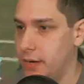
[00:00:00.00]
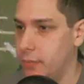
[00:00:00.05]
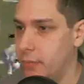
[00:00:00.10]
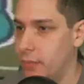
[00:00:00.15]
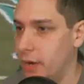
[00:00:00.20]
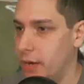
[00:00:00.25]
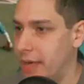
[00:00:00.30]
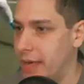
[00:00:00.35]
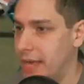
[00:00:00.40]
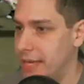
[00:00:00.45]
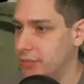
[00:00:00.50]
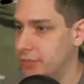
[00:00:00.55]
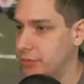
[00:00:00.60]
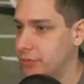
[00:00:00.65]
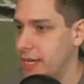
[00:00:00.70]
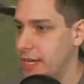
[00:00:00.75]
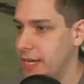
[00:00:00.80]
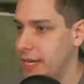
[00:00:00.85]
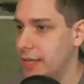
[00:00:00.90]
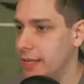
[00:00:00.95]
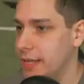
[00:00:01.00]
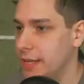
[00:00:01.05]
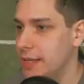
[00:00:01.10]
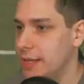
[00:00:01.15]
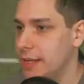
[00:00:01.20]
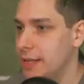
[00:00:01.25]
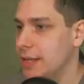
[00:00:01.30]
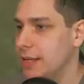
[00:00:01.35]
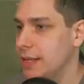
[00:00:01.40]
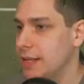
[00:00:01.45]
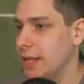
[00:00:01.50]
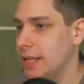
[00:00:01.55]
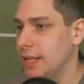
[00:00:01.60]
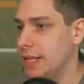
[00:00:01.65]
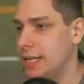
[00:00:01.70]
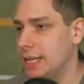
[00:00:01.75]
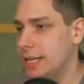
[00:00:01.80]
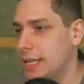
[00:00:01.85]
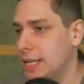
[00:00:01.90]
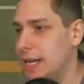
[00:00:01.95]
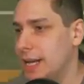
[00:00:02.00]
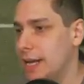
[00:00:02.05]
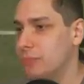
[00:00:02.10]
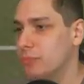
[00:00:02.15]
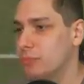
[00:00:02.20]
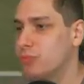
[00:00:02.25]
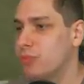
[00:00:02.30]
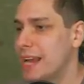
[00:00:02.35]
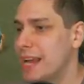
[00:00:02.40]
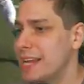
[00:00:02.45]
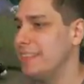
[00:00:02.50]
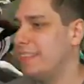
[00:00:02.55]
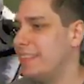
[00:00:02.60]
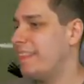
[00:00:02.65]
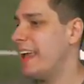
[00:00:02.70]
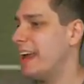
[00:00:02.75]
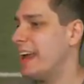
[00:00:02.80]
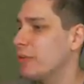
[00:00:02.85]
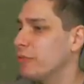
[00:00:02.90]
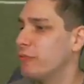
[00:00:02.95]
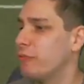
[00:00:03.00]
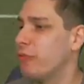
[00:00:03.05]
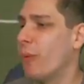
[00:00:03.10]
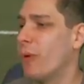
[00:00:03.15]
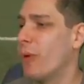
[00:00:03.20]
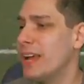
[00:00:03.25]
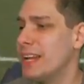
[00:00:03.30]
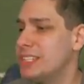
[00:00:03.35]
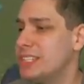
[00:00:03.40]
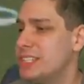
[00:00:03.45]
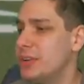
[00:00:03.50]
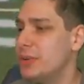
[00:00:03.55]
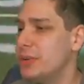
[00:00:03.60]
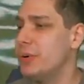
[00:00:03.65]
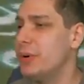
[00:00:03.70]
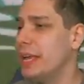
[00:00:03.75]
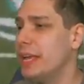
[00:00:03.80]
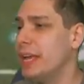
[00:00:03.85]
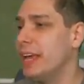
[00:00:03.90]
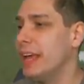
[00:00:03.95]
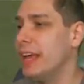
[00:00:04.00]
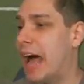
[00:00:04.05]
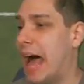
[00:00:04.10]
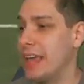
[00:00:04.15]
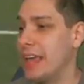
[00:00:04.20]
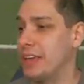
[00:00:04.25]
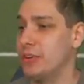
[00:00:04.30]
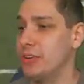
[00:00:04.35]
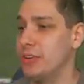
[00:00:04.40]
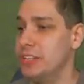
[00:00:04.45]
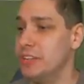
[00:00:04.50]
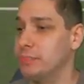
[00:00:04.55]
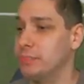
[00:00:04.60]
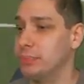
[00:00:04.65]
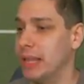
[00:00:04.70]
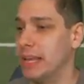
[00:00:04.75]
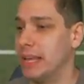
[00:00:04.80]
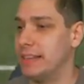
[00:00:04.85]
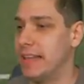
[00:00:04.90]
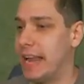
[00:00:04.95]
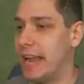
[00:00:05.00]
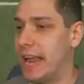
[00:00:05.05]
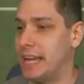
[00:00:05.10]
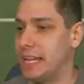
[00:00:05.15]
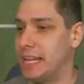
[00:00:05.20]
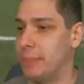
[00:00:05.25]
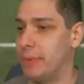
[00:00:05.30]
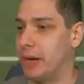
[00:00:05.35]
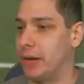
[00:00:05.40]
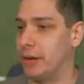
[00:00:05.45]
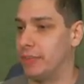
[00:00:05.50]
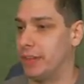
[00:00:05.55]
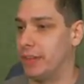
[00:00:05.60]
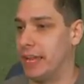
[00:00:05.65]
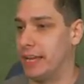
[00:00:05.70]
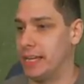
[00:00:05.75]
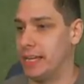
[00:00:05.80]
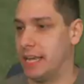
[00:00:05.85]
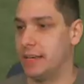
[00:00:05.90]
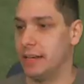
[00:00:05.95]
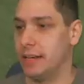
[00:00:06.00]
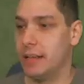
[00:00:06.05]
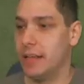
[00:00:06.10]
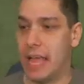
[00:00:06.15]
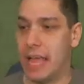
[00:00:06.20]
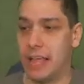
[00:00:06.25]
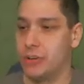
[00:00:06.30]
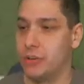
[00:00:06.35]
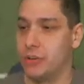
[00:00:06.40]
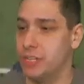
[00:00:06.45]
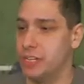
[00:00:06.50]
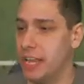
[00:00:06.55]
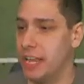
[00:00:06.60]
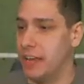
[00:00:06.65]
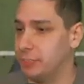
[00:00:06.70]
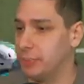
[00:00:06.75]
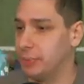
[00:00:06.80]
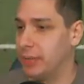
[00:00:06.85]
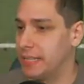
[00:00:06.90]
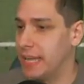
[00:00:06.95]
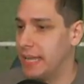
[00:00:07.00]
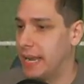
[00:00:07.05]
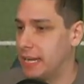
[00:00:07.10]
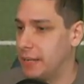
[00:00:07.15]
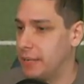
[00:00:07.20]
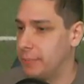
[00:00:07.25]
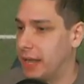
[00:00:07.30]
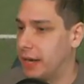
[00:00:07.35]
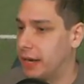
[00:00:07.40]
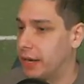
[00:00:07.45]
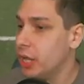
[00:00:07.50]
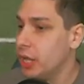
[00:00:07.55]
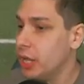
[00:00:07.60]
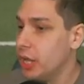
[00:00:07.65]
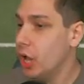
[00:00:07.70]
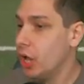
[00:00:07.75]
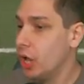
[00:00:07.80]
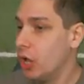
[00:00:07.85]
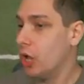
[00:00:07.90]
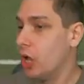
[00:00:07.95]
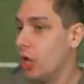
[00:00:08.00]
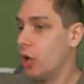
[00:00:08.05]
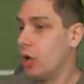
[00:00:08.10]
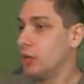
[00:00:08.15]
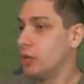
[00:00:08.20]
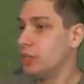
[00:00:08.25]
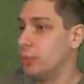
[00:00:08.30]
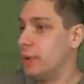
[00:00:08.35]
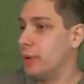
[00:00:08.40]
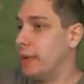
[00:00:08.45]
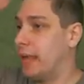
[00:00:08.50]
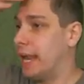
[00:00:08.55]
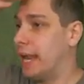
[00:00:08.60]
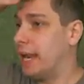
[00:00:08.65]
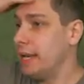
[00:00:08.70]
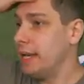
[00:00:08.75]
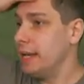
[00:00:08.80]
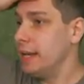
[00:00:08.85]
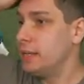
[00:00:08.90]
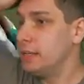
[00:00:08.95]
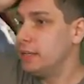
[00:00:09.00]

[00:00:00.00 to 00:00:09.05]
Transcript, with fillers: or running back screen. Ah, I'm right there for it, dude. I couldn't have played that any better than I did. I couldn't have played that any better. Did we get it?